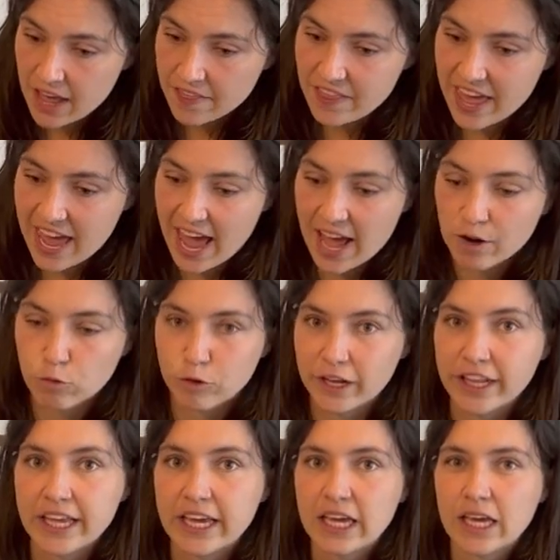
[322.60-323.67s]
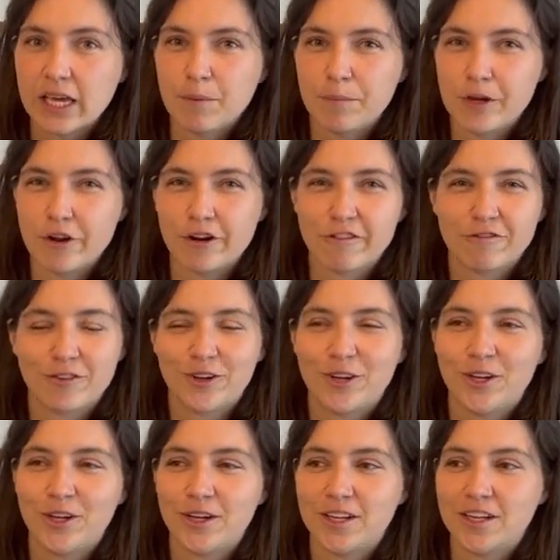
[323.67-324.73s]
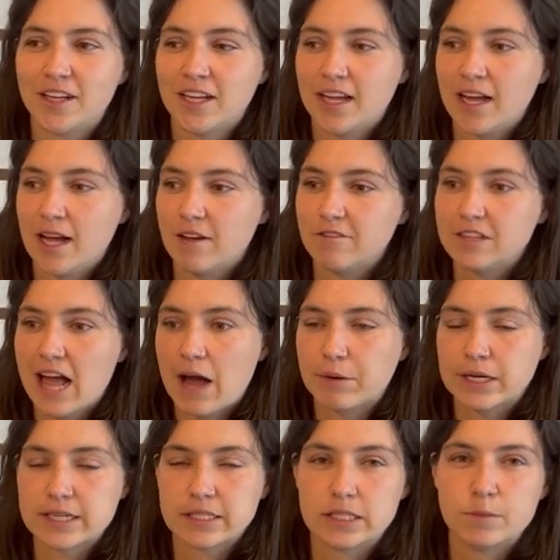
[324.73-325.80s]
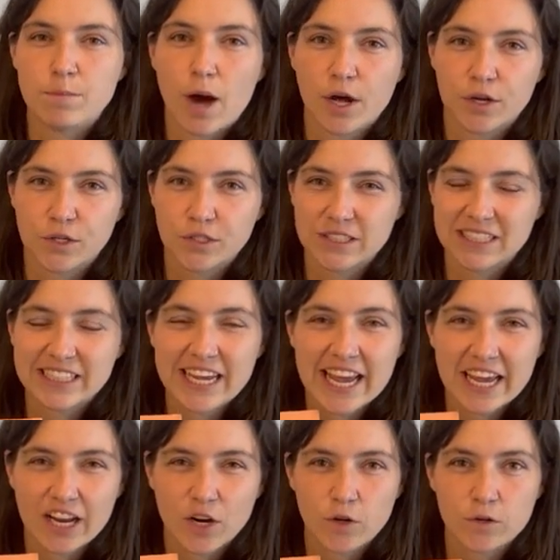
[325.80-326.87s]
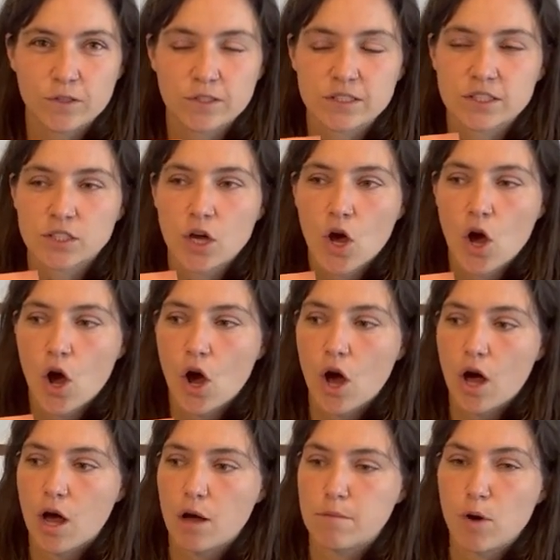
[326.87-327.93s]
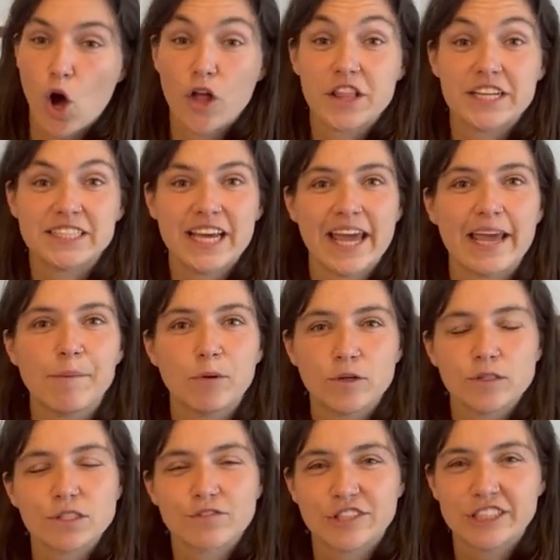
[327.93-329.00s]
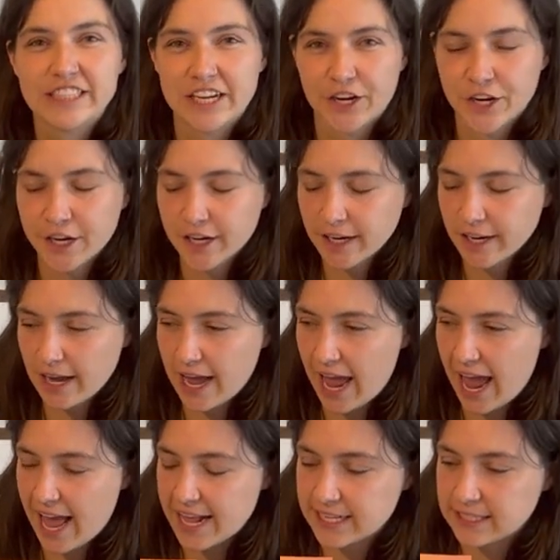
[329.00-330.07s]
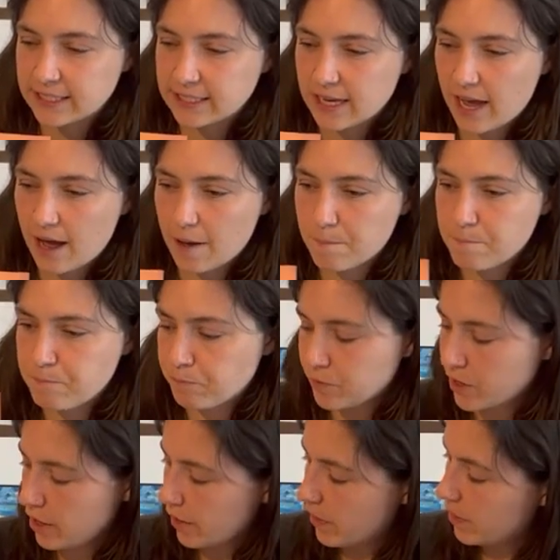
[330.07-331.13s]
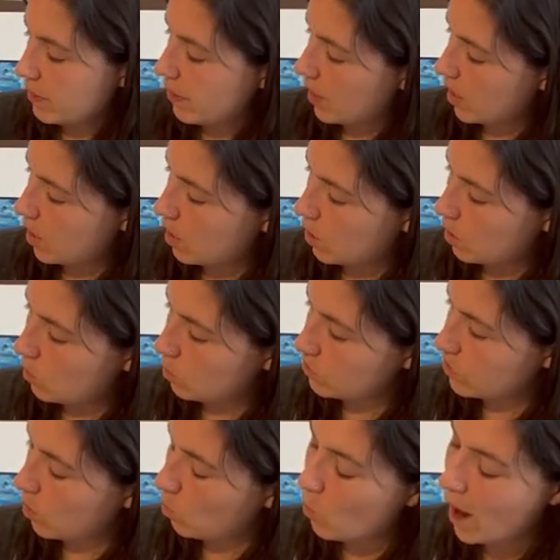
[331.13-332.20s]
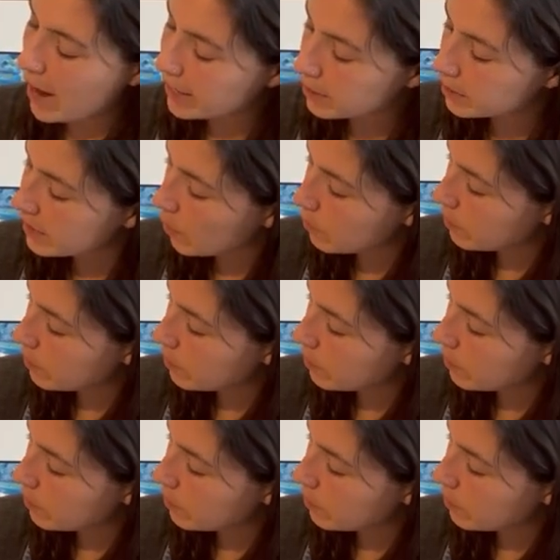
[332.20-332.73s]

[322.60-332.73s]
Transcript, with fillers: They had really beautiful flowers and bottles and candles um, on the tables for dinner and um, the the wine that we